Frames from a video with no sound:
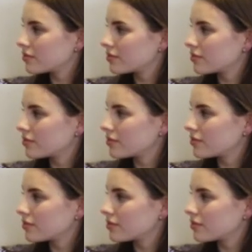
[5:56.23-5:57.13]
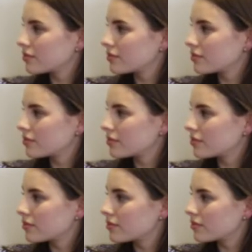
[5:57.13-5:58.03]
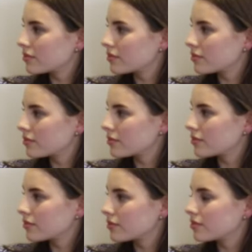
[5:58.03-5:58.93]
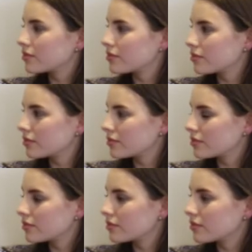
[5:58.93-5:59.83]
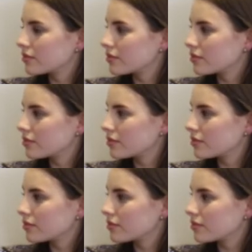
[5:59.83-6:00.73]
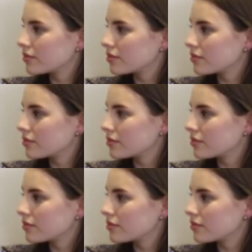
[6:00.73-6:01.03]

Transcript: No words are spoken by the person on screen.